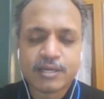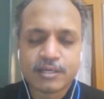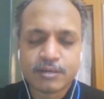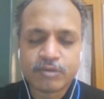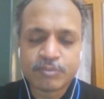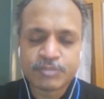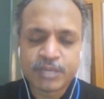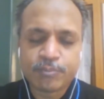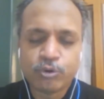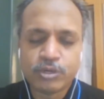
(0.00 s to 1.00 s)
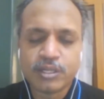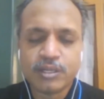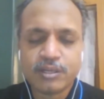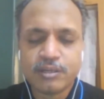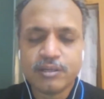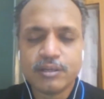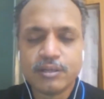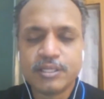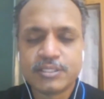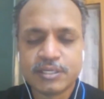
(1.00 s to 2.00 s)
bank website
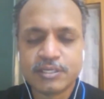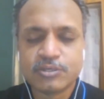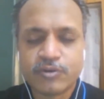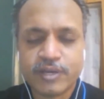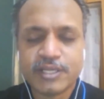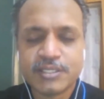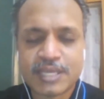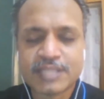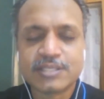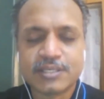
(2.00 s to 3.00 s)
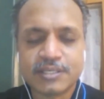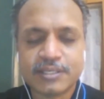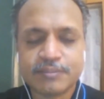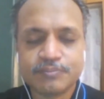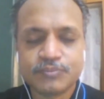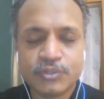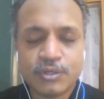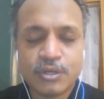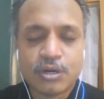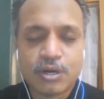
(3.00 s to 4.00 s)
portal, listening to queries, answering
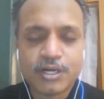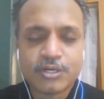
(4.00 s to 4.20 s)
them.